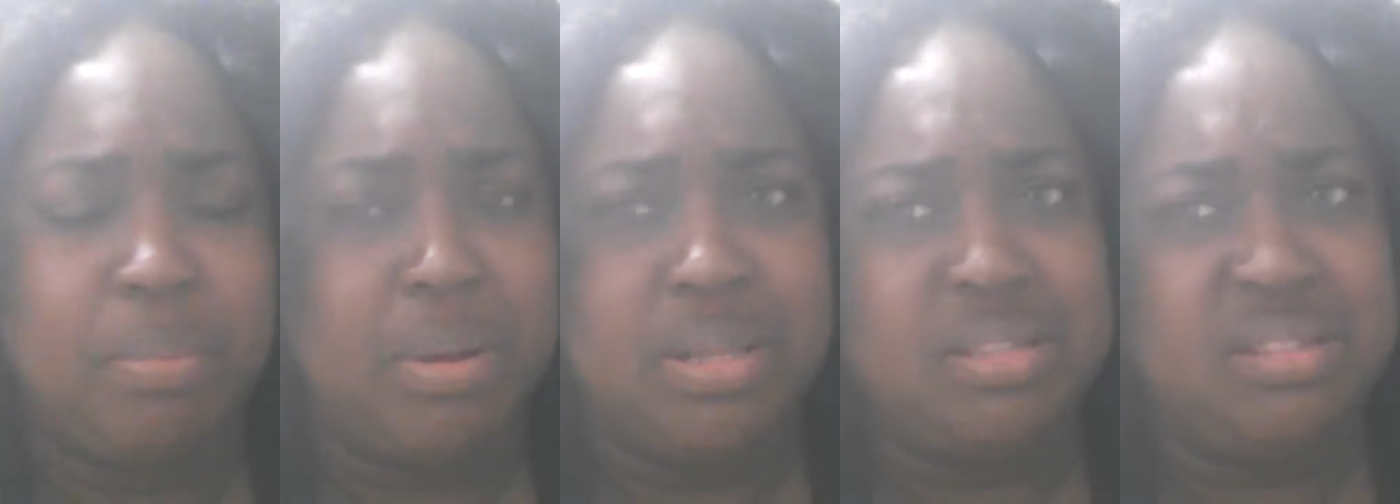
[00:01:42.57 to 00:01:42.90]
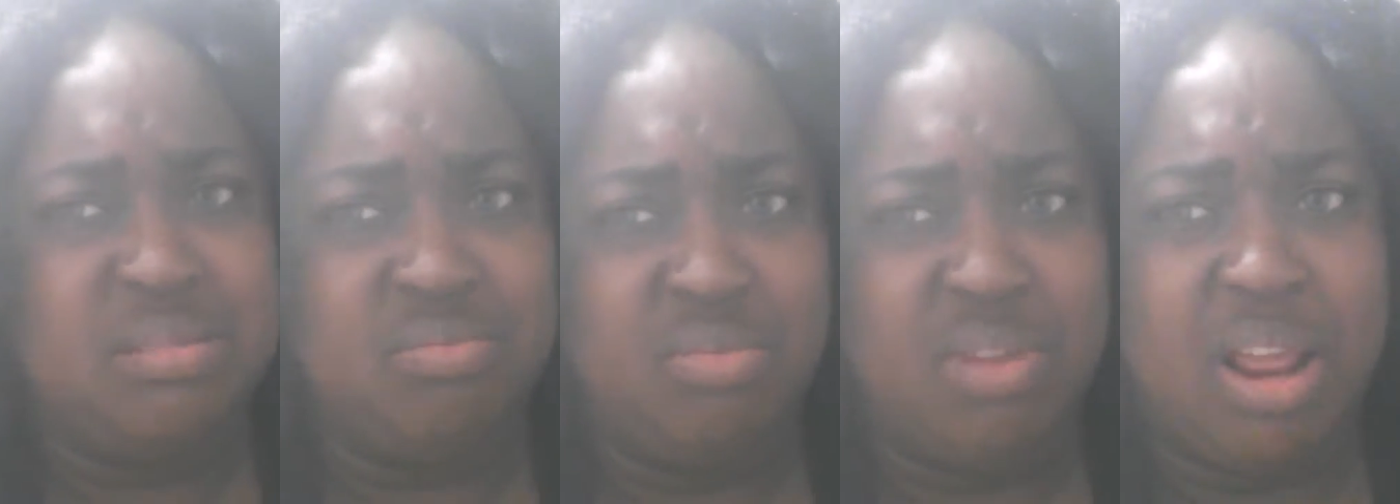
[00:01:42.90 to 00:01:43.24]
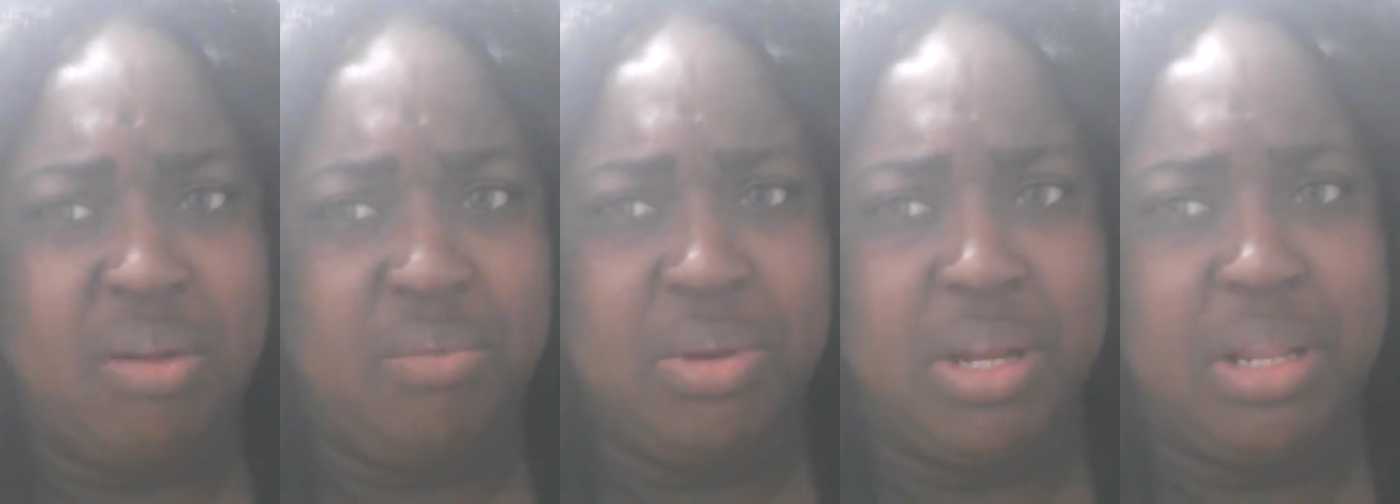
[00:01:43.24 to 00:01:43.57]
but it's
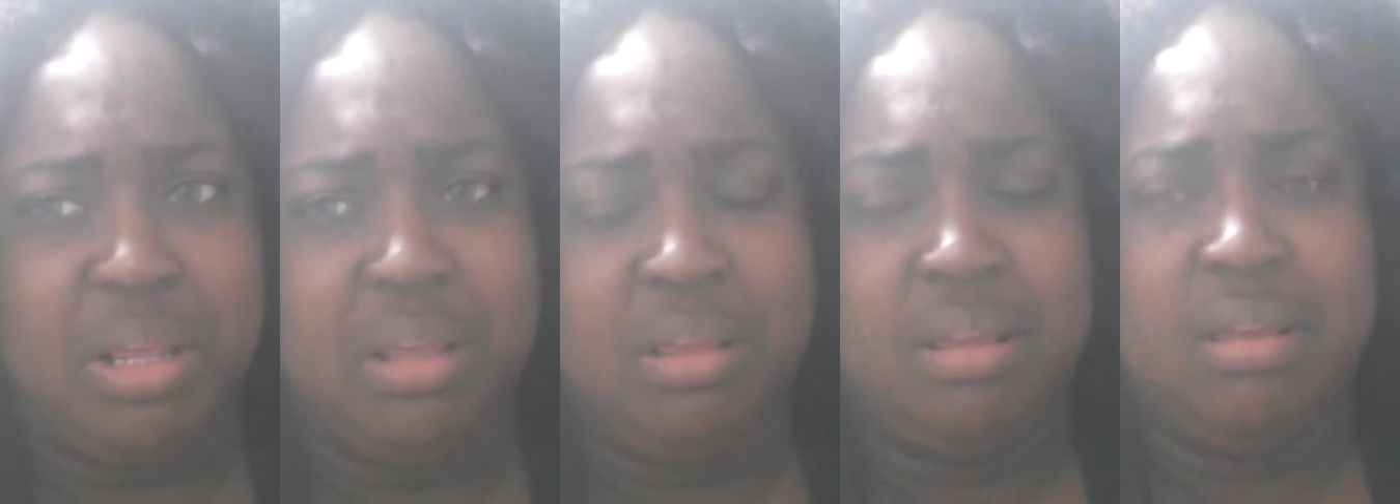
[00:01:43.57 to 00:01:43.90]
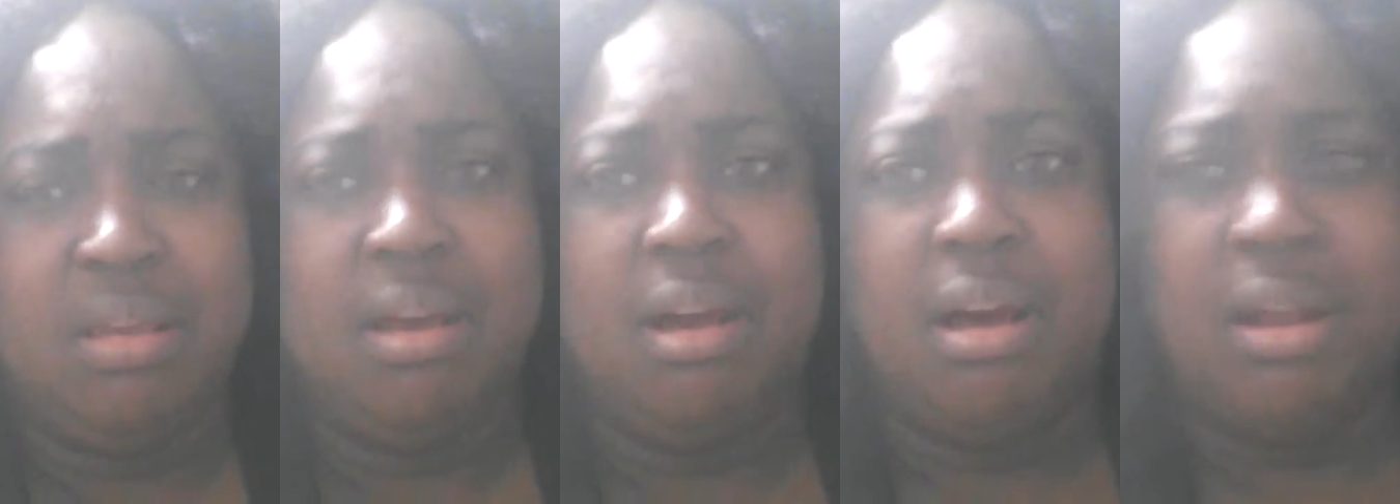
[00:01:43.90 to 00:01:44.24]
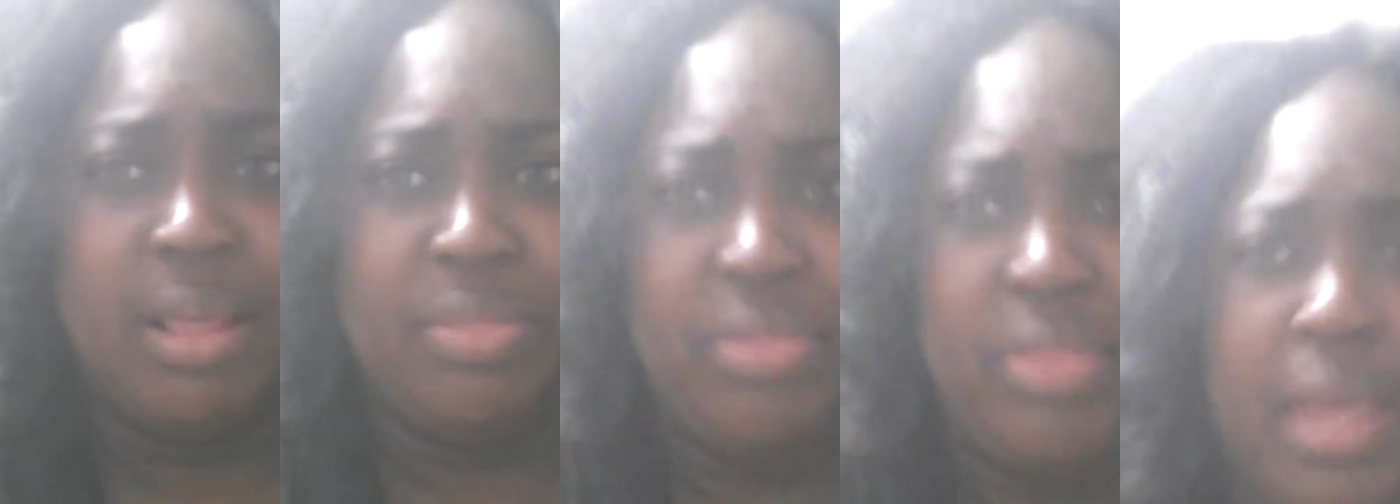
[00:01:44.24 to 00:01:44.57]
not really all
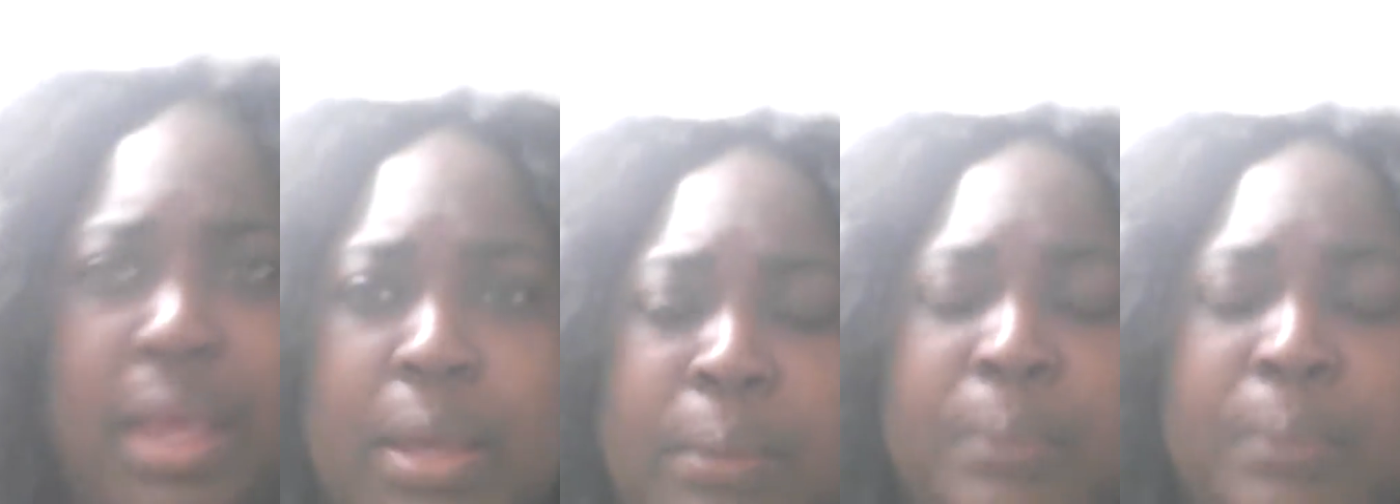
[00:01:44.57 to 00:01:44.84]
that thick.